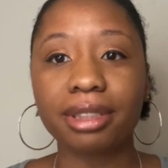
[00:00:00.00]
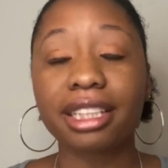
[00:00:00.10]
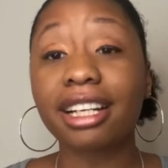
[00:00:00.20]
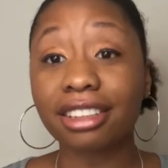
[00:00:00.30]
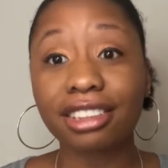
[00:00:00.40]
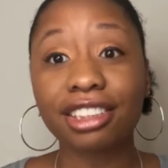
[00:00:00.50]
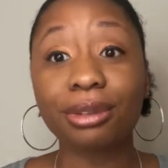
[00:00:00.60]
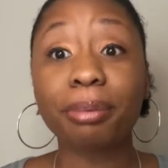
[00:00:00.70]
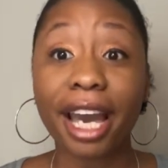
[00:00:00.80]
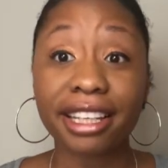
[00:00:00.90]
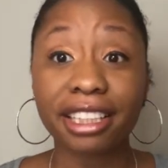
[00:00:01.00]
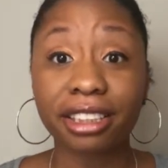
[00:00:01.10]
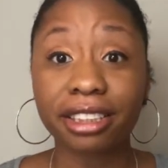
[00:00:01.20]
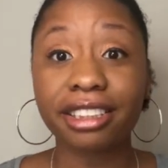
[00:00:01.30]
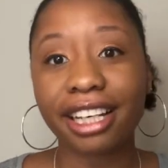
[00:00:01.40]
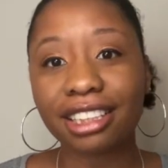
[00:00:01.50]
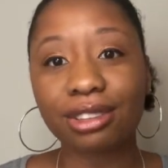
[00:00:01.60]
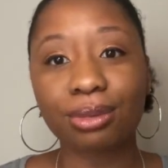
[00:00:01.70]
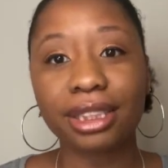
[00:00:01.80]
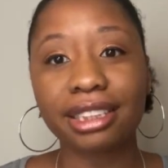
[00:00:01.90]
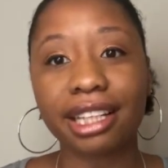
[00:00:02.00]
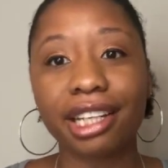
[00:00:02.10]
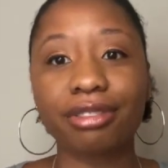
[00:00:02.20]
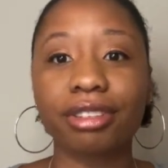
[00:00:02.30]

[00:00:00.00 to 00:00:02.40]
And I'll see you back here next Wednesday